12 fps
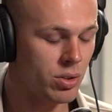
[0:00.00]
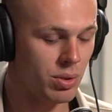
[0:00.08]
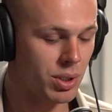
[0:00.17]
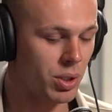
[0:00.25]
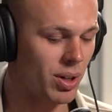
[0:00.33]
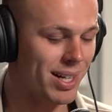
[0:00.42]

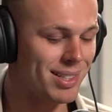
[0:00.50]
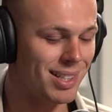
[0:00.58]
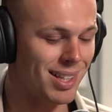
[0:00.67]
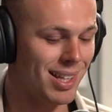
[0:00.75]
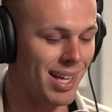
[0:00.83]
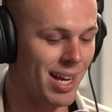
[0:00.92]
Dude, it's
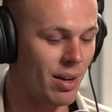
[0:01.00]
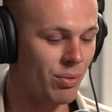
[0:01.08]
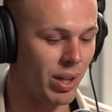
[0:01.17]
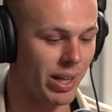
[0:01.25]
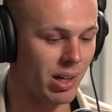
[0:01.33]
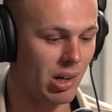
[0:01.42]
crazy that they
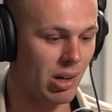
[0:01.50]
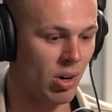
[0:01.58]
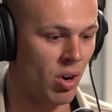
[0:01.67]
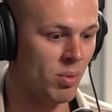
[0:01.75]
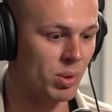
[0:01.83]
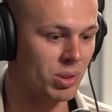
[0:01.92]
have like
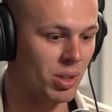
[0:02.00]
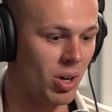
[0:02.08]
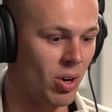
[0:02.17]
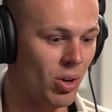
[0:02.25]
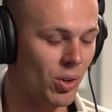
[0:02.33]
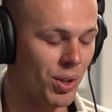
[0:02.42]
almost
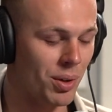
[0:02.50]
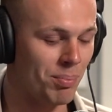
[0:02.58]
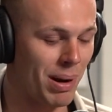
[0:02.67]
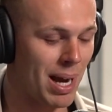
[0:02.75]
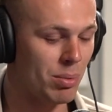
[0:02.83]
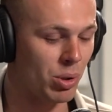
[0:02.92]
that's, that's all the
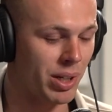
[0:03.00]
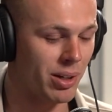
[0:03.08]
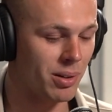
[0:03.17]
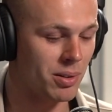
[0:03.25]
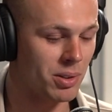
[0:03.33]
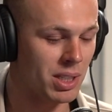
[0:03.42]
Bible
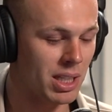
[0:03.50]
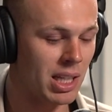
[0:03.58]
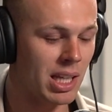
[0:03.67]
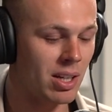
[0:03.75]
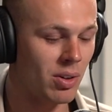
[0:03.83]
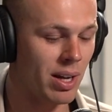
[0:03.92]
characters, and
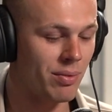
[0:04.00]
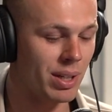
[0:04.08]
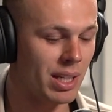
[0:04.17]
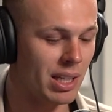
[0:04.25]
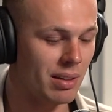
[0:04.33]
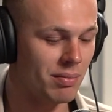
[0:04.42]
then they don't have
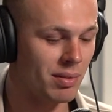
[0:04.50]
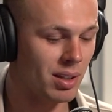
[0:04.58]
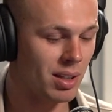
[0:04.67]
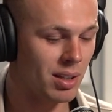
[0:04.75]
any.